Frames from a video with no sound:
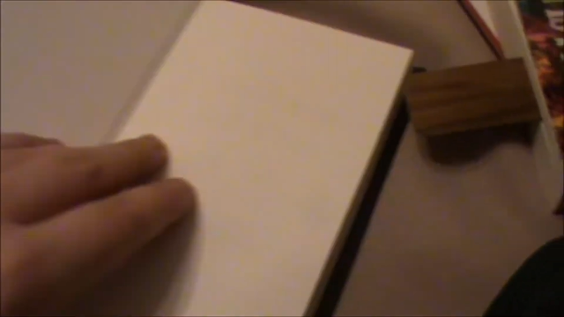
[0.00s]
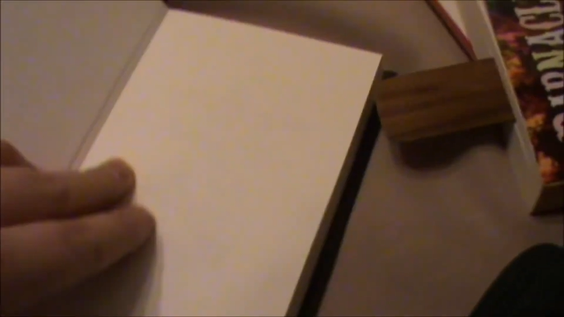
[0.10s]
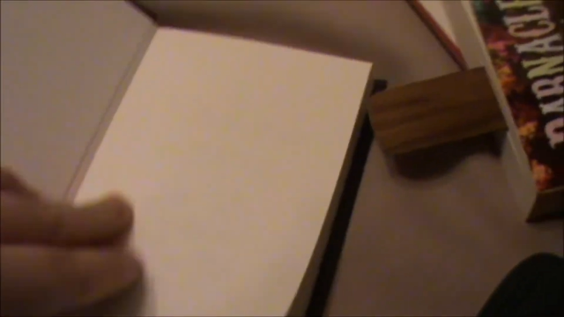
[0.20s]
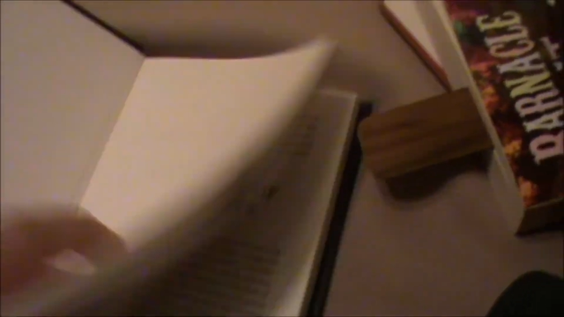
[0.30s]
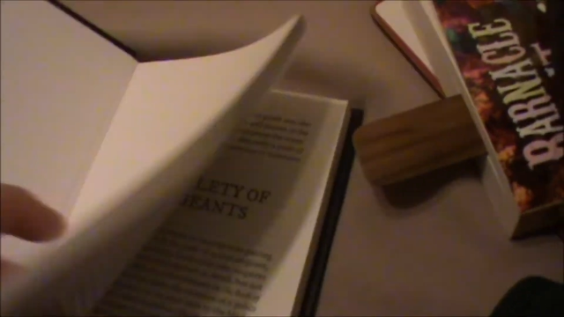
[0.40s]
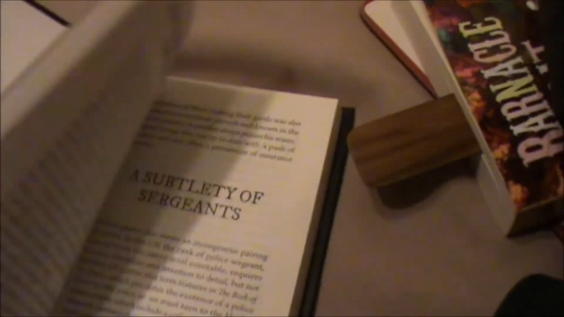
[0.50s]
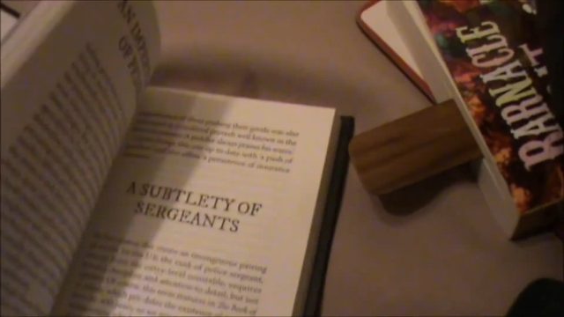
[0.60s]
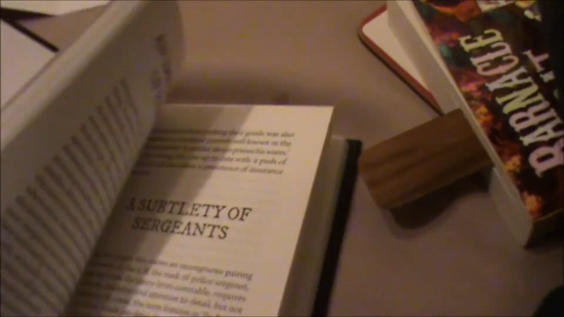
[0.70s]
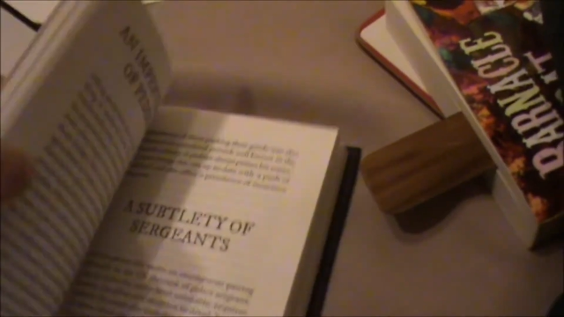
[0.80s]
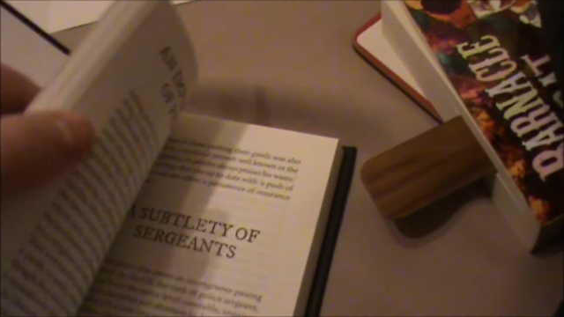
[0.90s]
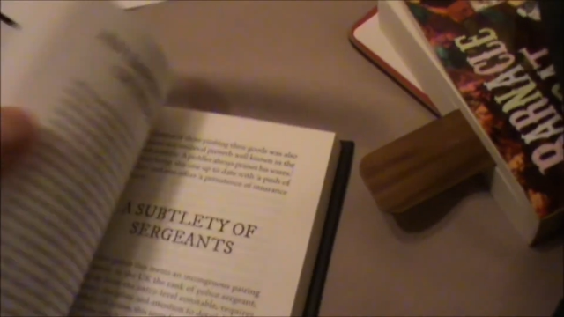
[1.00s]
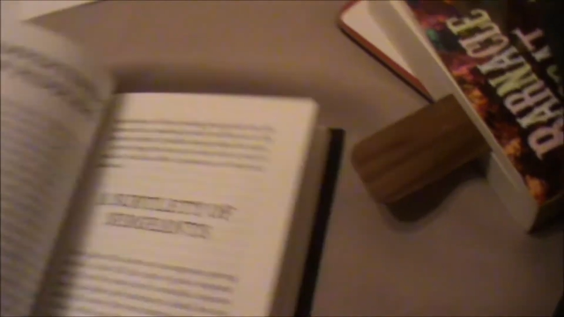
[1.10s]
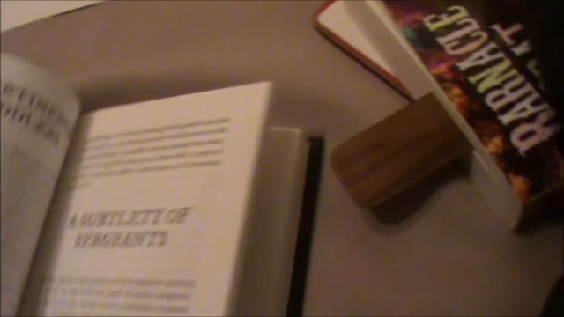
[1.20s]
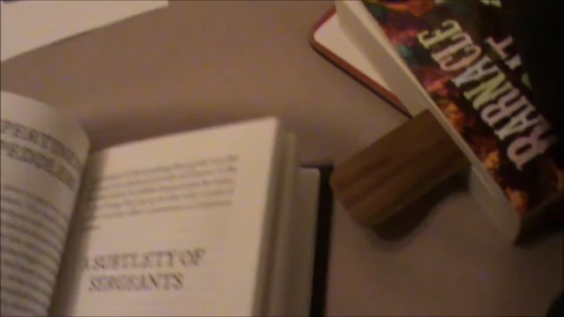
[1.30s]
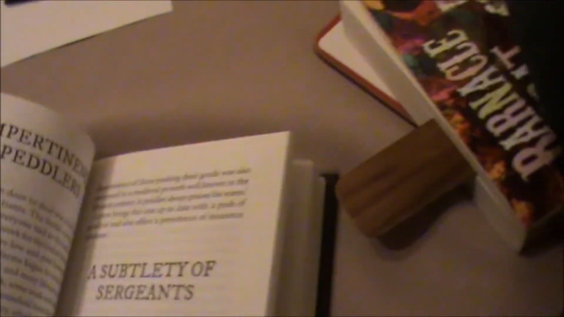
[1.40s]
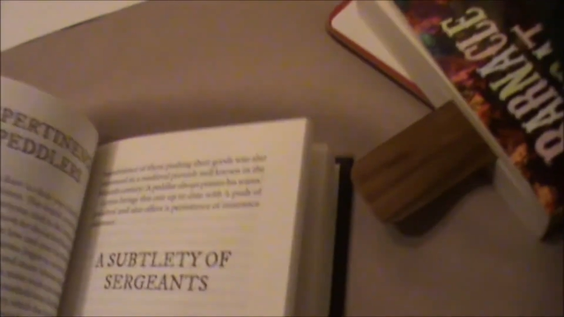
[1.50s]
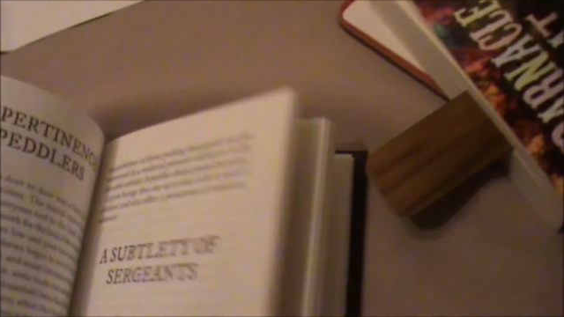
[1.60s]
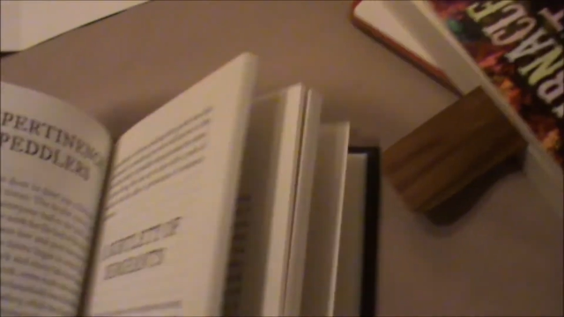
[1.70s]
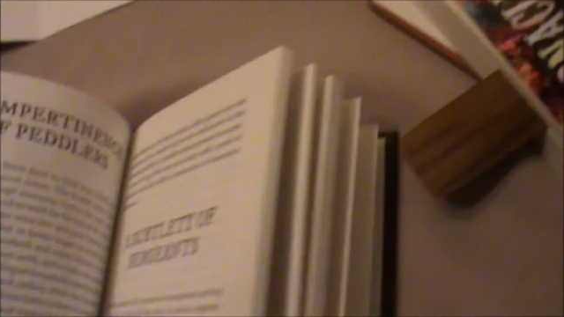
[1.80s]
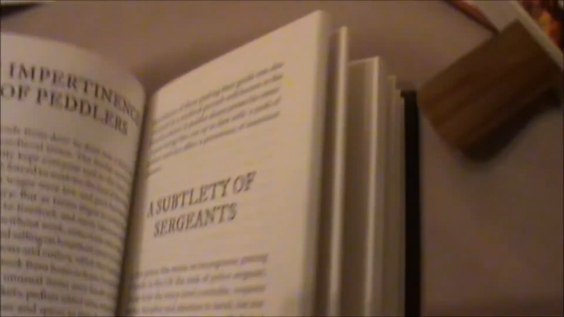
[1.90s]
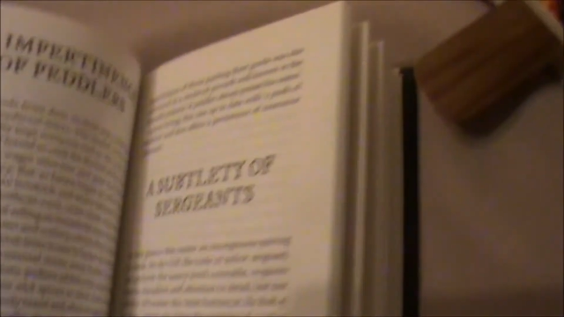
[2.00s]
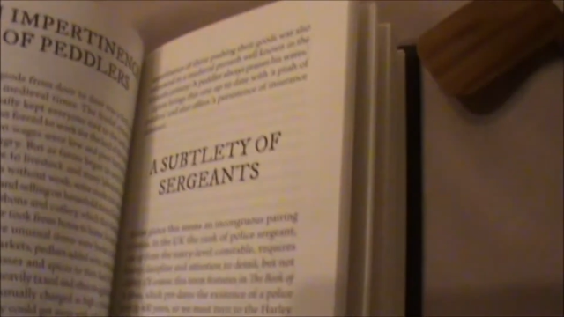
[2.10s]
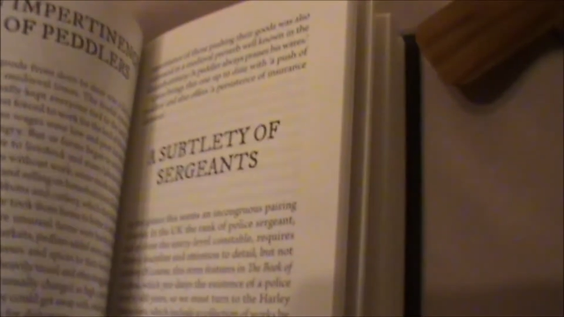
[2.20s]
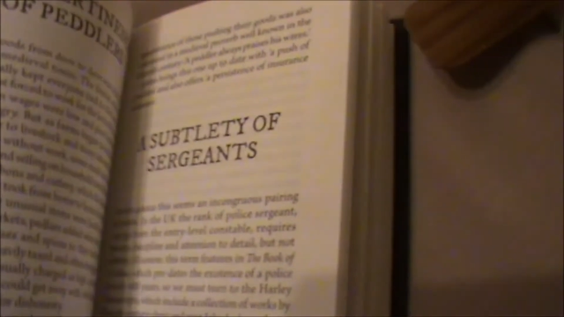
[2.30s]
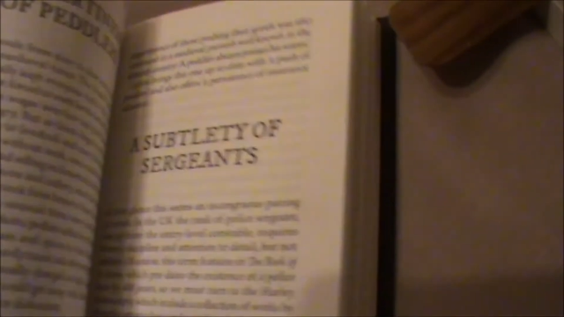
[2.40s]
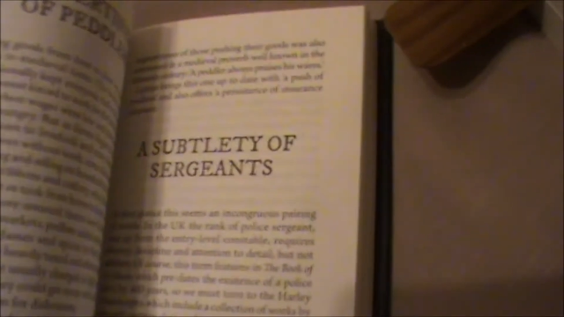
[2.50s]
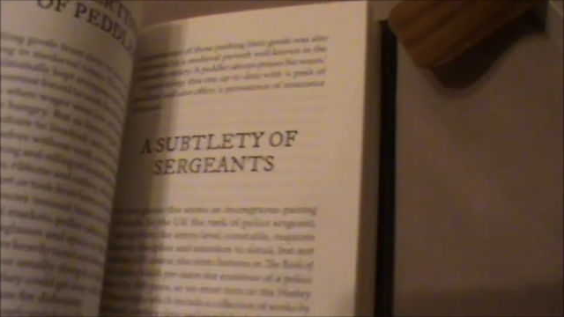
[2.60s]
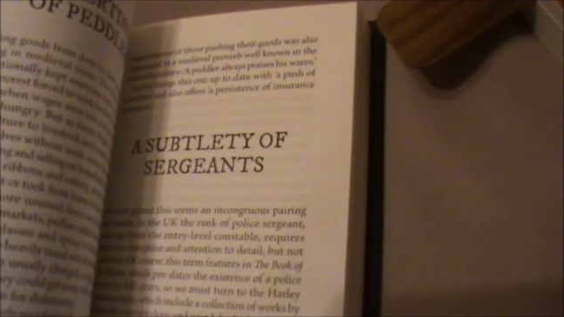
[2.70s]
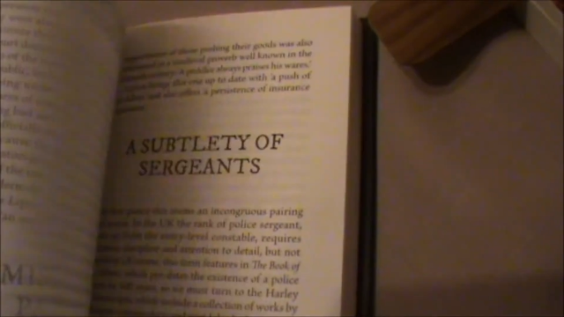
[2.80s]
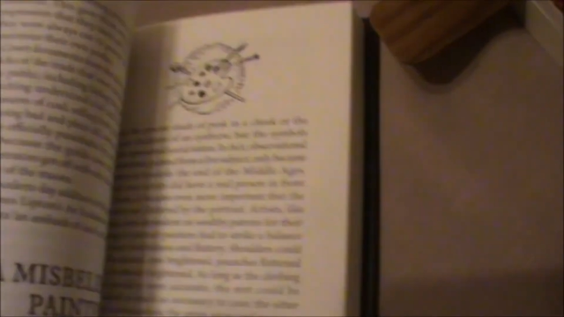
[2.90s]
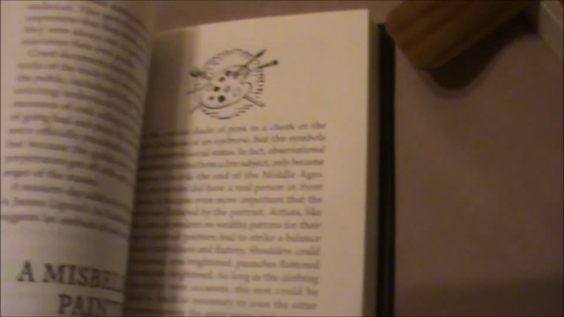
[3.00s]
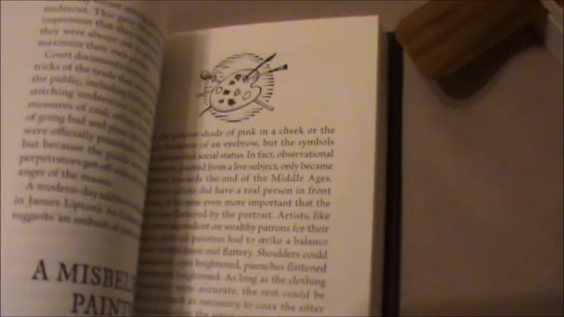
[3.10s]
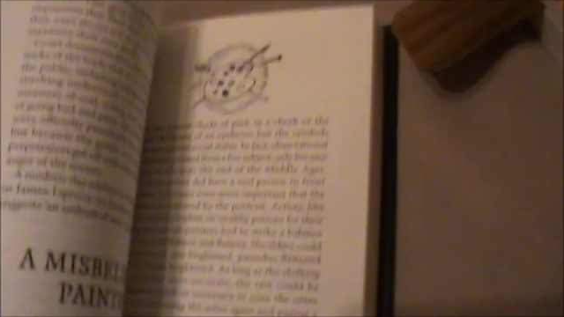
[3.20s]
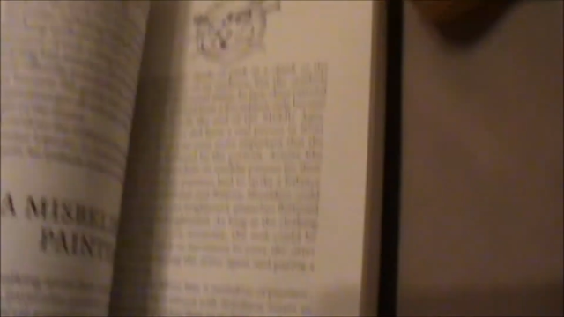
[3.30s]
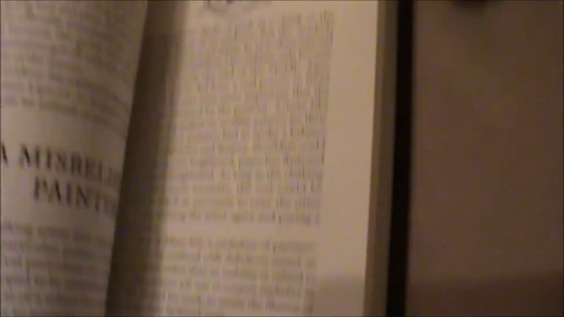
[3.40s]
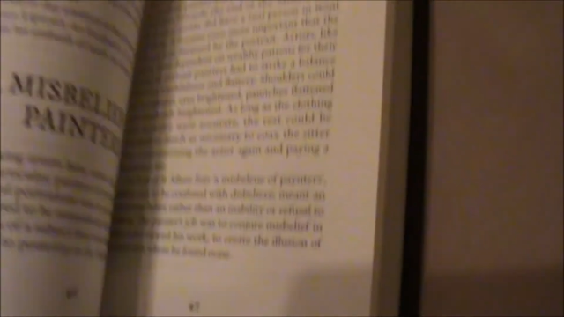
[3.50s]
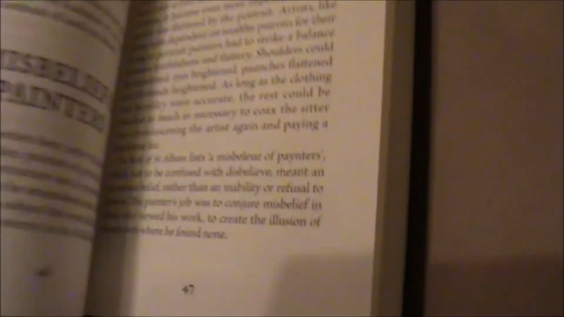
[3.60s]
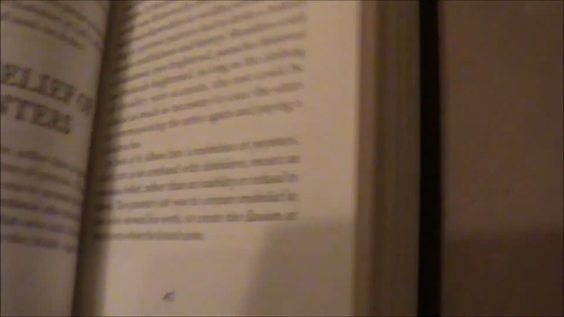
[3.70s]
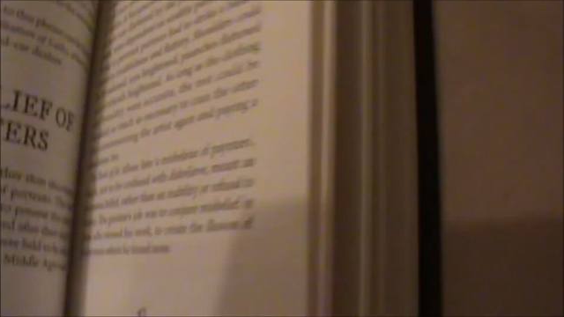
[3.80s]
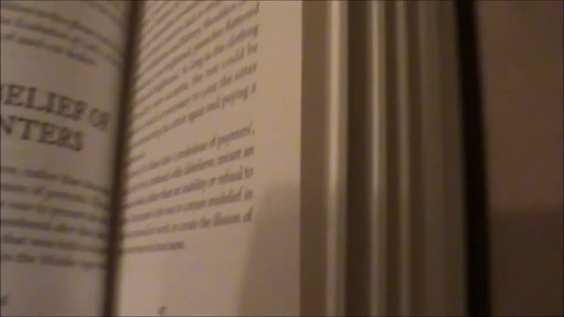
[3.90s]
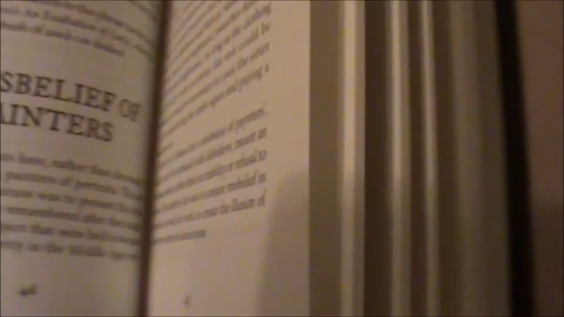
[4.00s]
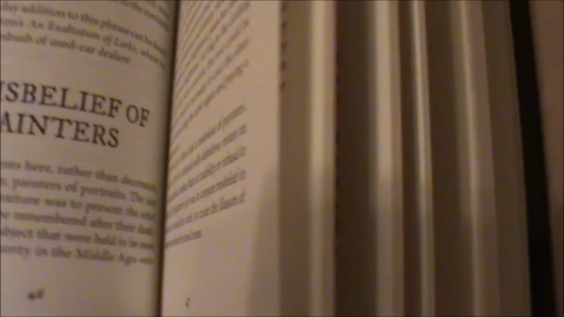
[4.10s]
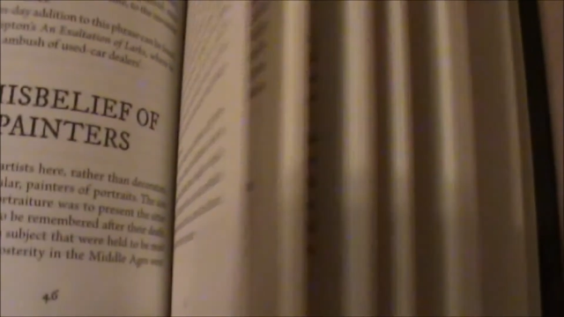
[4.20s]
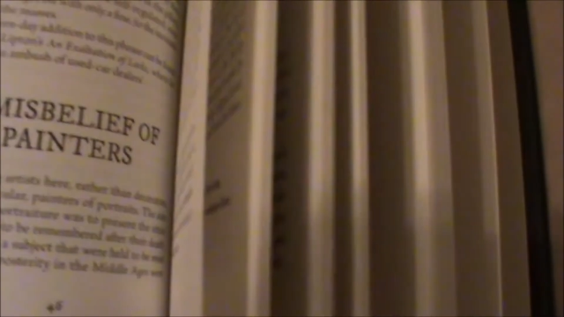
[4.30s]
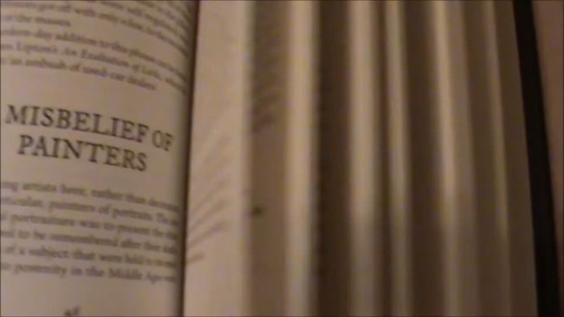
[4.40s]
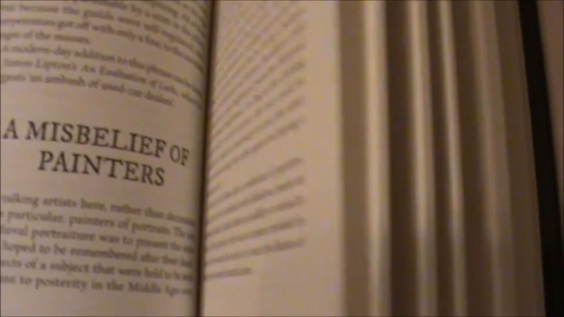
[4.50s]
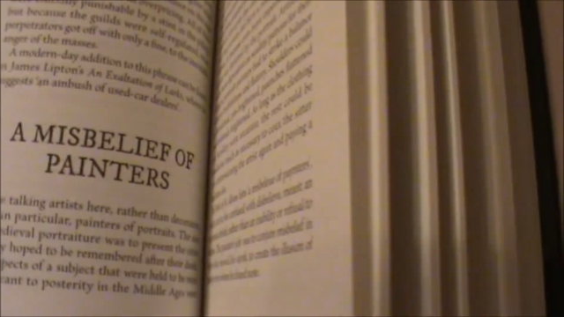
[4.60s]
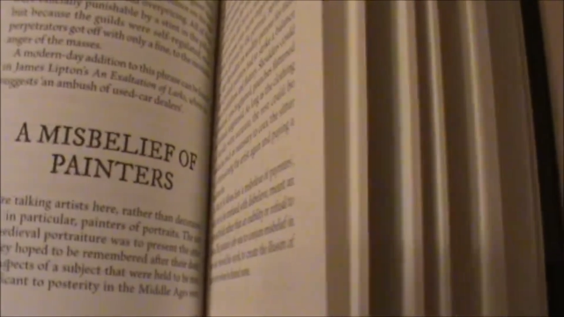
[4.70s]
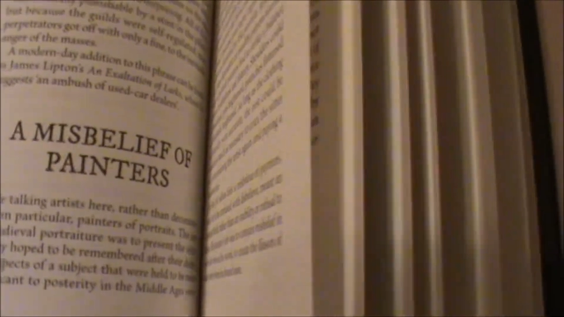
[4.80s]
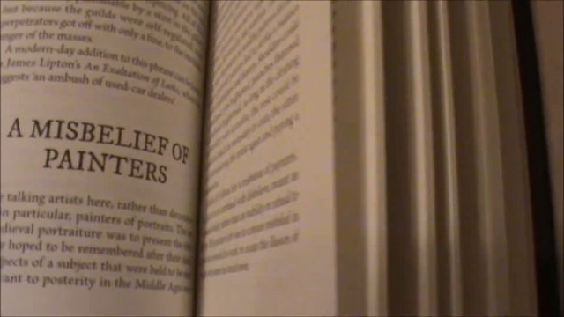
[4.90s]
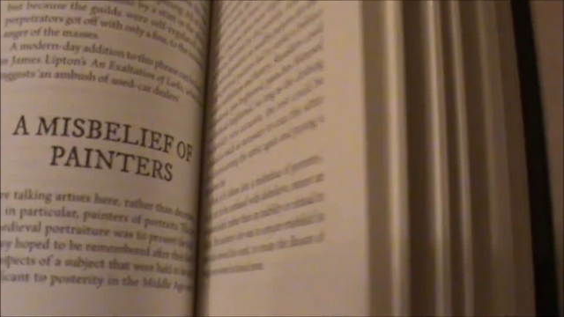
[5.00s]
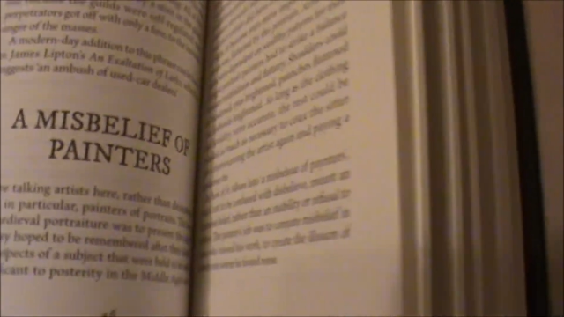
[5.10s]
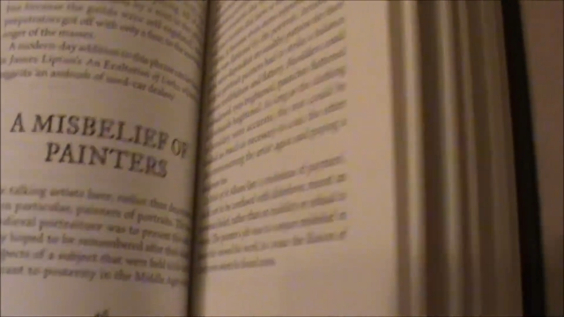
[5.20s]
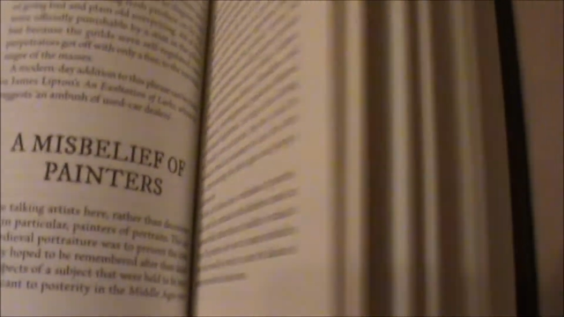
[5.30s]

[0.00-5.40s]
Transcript: Nobody's mouth can be seen.